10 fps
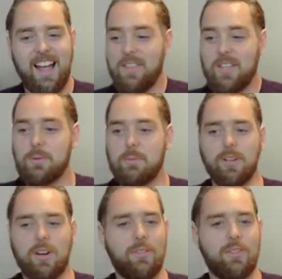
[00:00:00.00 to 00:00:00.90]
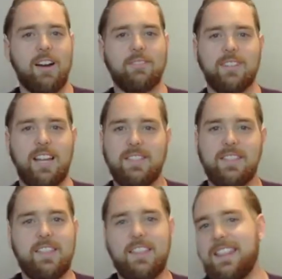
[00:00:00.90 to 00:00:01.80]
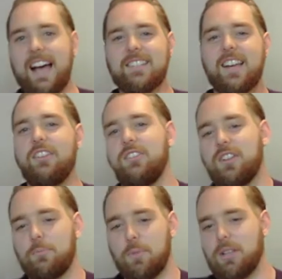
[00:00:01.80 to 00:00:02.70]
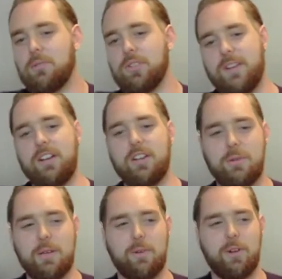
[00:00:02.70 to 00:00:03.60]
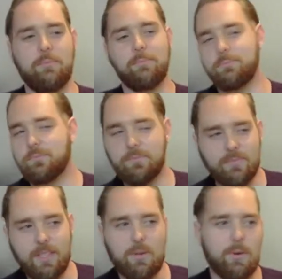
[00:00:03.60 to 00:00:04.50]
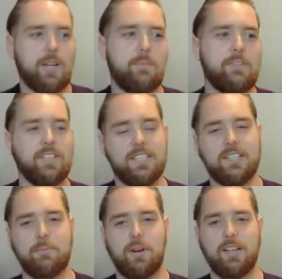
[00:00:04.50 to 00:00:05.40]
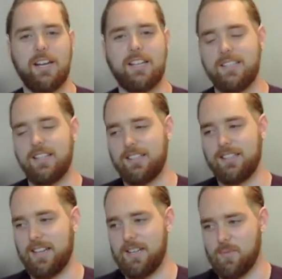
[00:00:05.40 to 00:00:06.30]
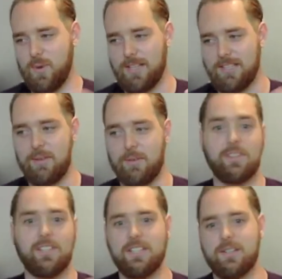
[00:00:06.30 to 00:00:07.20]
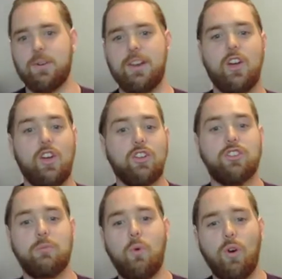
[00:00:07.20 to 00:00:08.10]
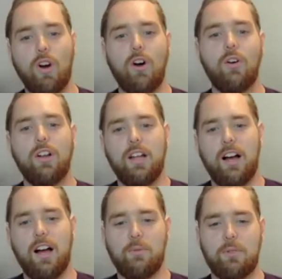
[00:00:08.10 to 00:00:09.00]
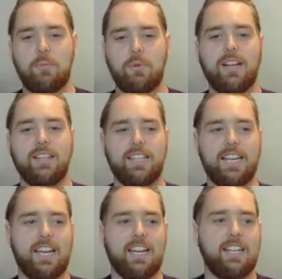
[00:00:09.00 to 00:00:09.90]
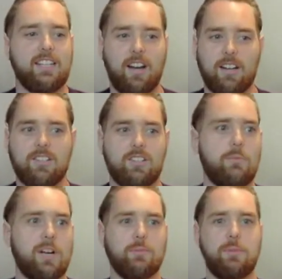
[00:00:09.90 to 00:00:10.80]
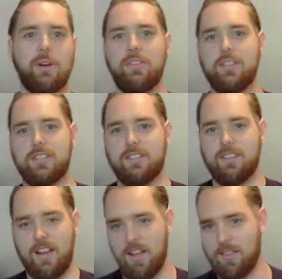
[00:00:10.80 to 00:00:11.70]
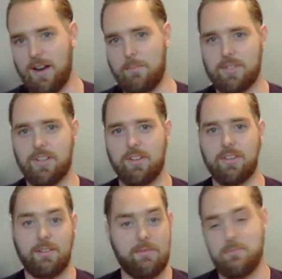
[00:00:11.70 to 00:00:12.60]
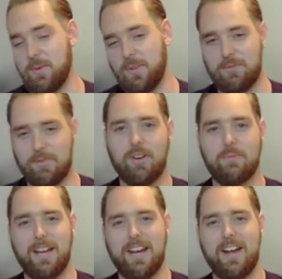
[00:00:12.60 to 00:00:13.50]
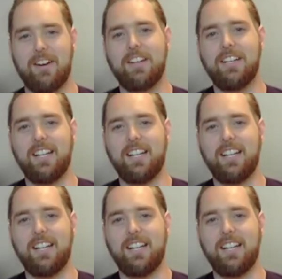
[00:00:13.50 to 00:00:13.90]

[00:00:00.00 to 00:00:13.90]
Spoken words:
And these people are out there. And that's how you can bring the most value to people. And we're going to be releasing a podcast. Today is Wednesday. We're releasing one tomorrow with Brandon Lee. And he talks so much about in this other episode that everybody will have heard by now,